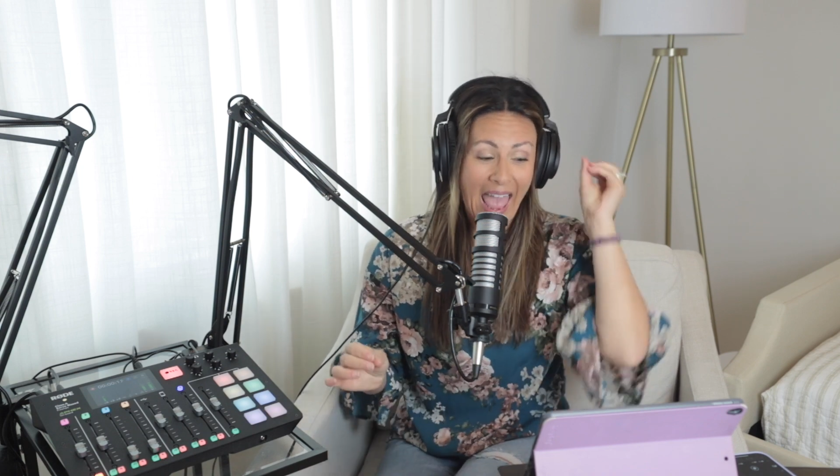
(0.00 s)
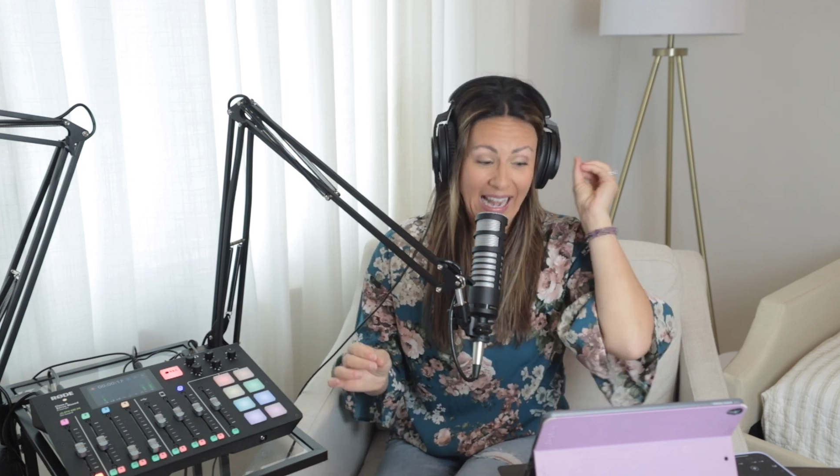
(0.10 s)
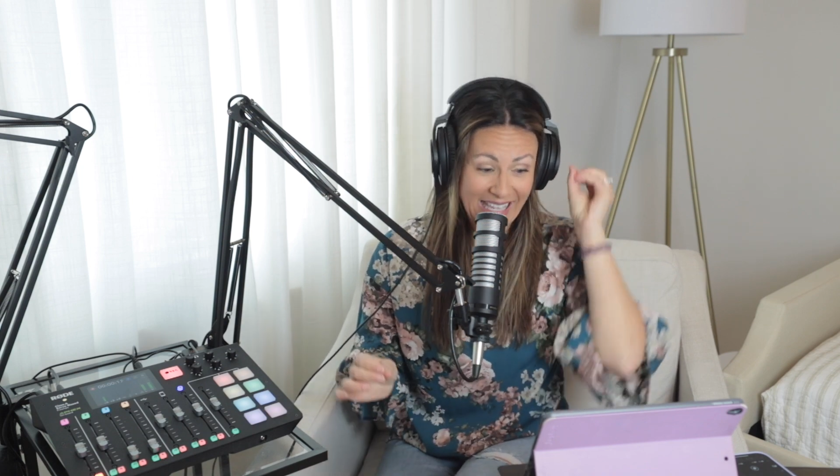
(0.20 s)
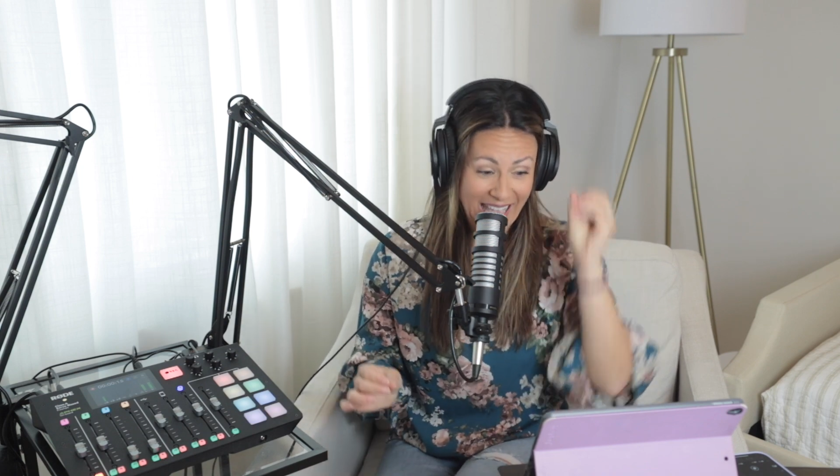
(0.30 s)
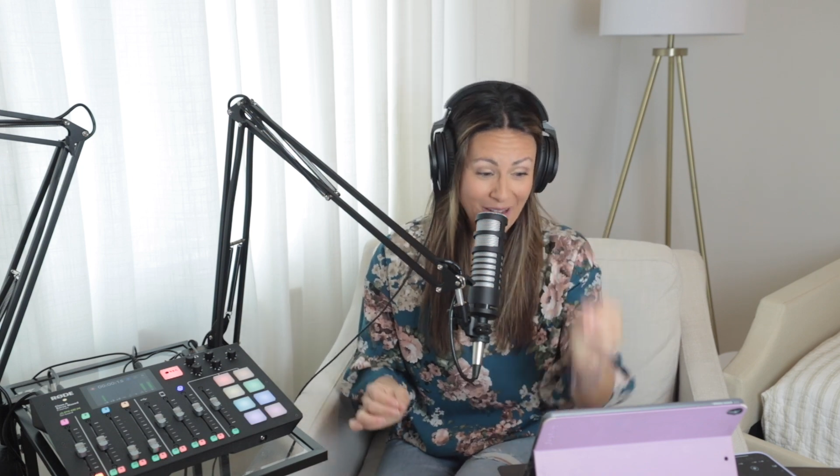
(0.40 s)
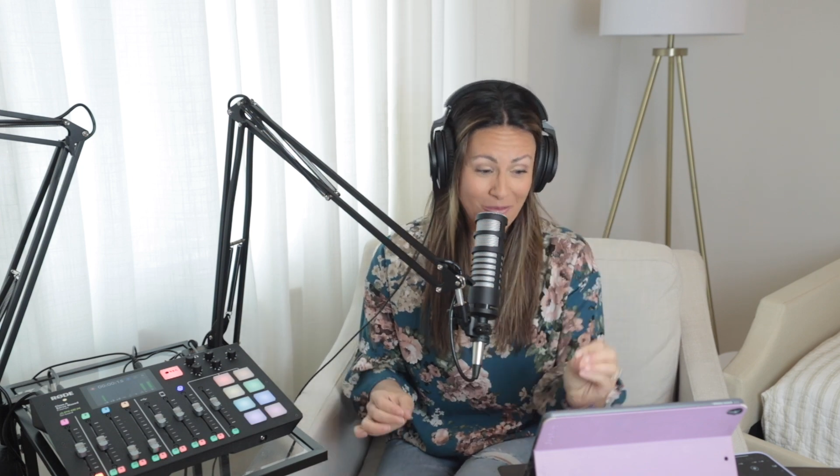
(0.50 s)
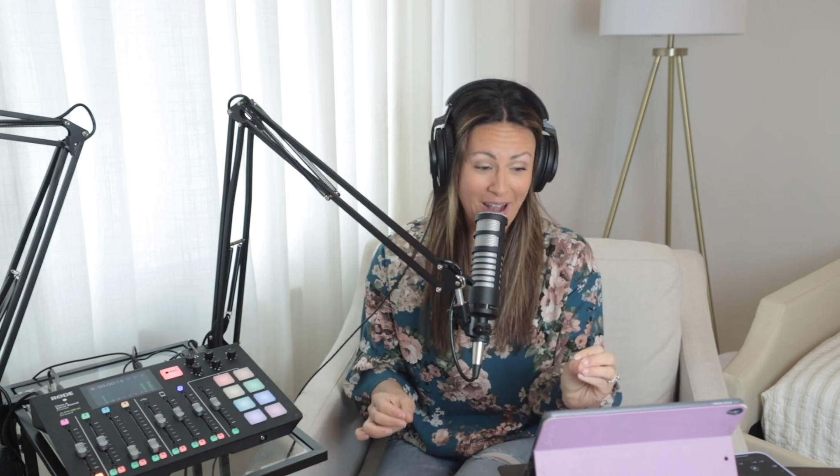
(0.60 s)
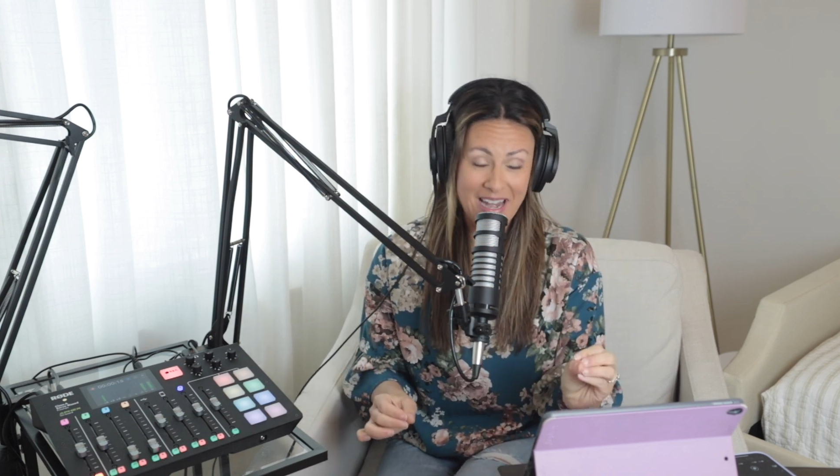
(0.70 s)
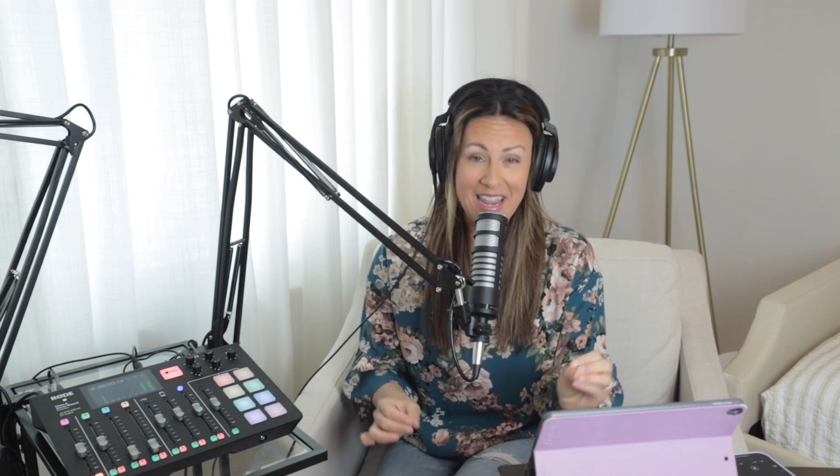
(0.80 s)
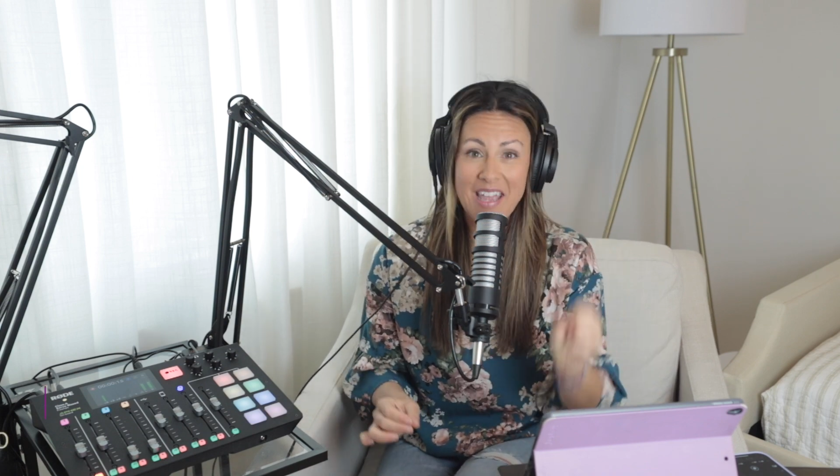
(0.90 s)
and get
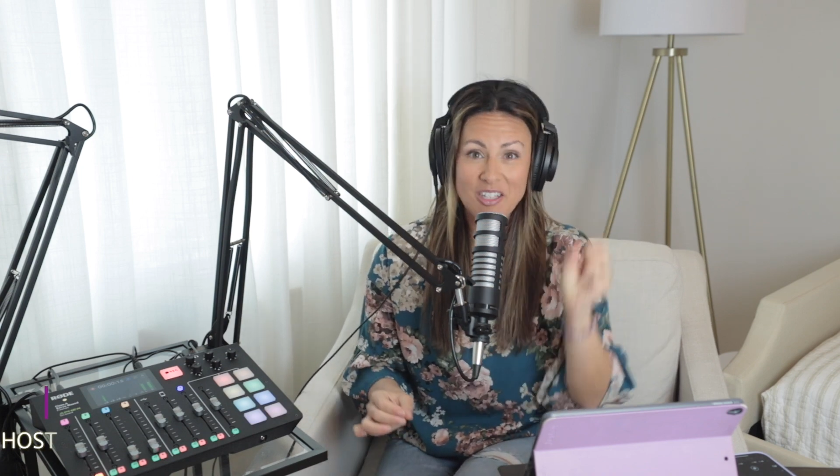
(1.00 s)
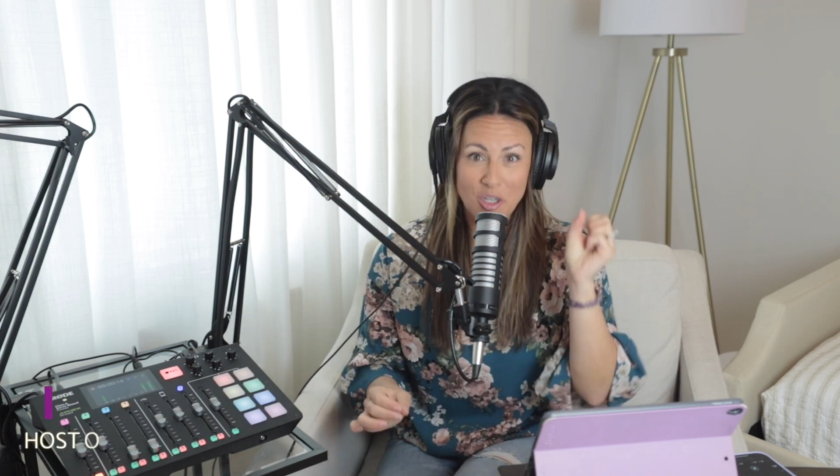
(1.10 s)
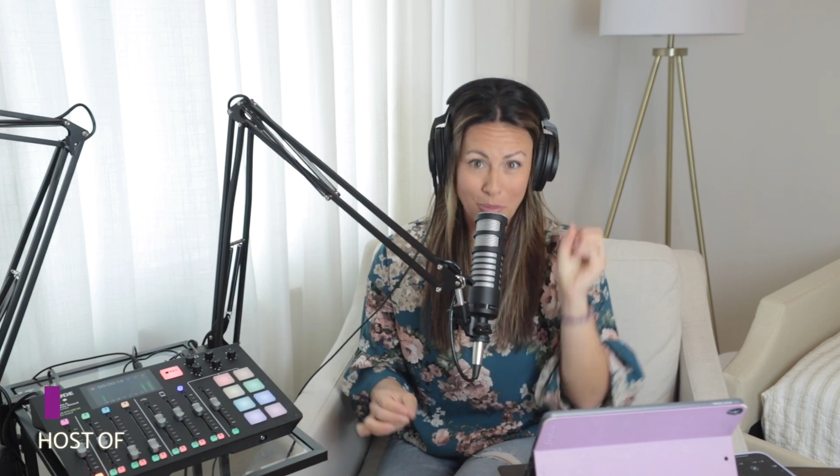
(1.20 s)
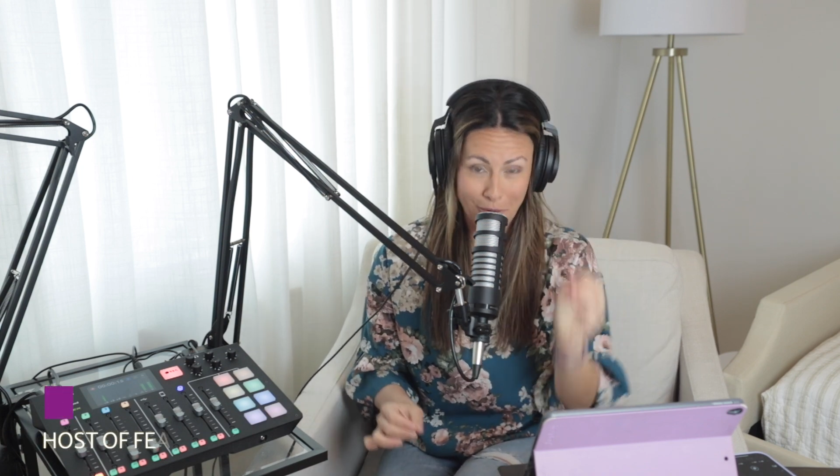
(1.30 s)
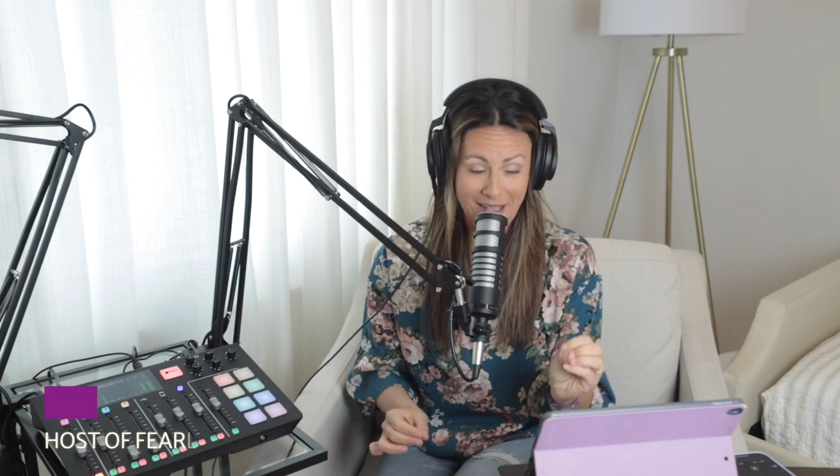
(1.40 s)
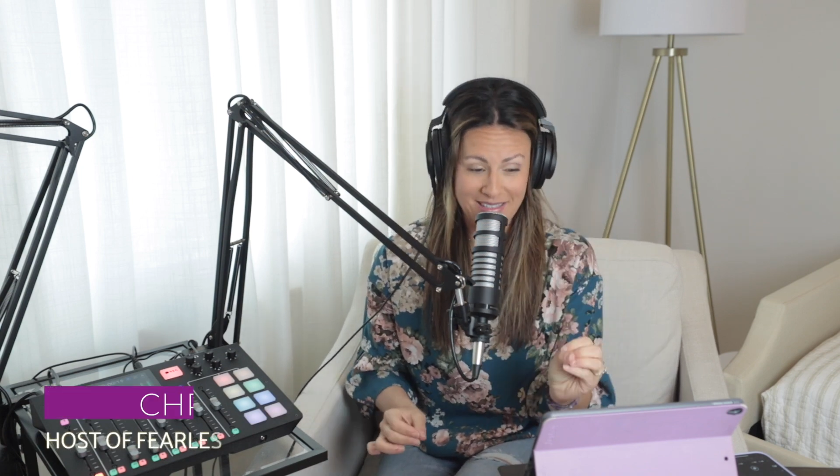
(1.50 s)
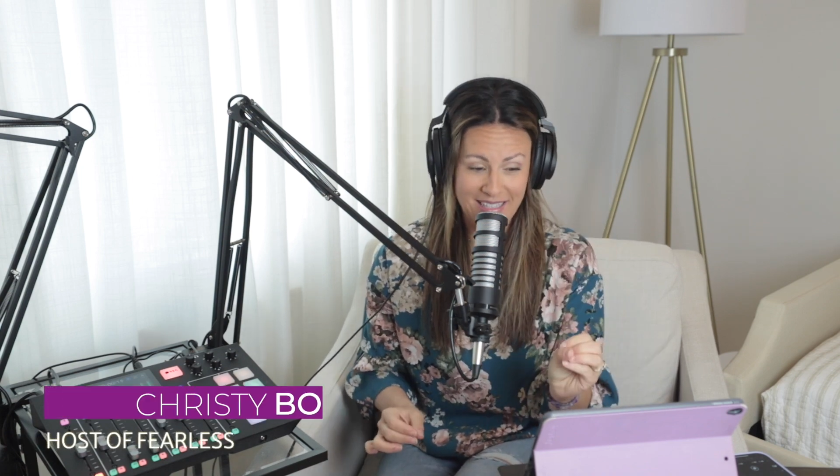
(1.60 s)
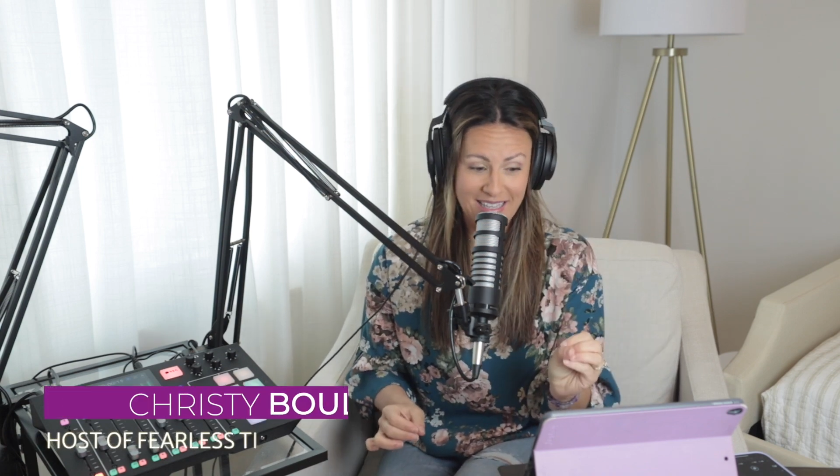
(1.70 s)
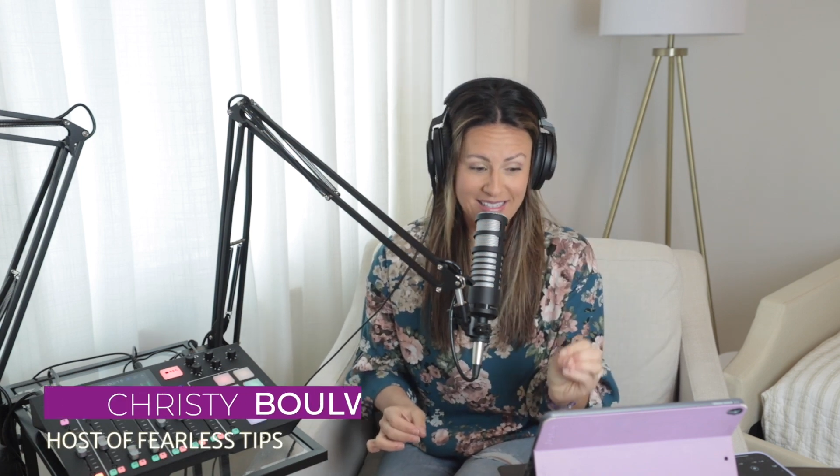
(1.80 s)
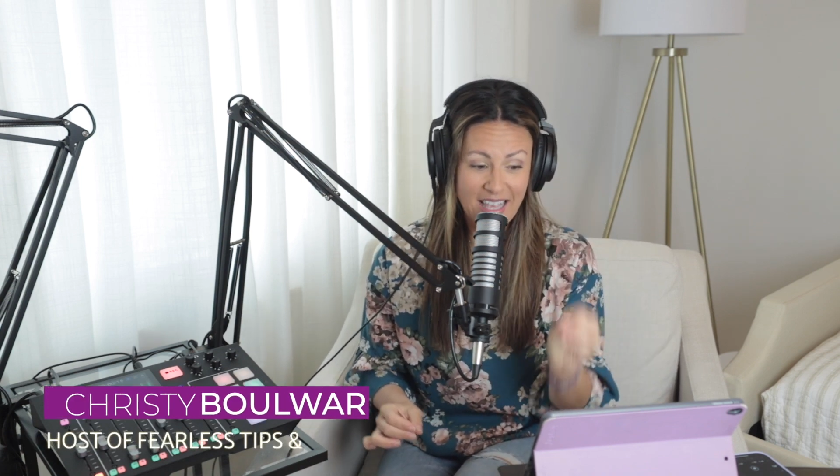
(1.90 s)
ready to
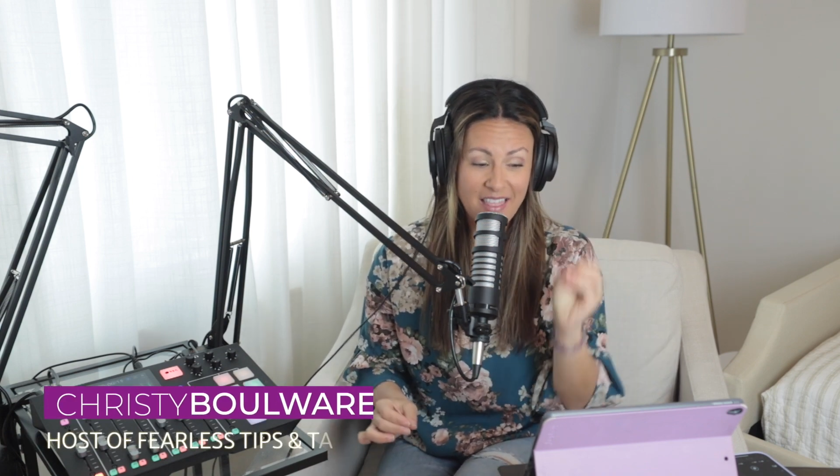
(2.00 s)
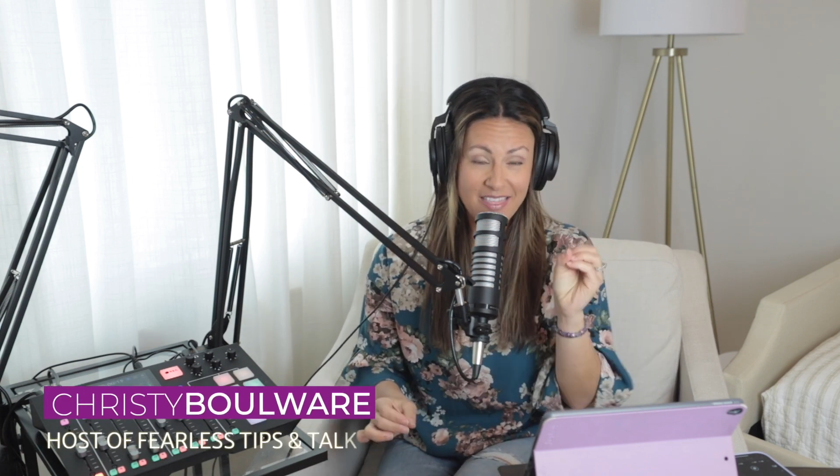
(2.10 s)
process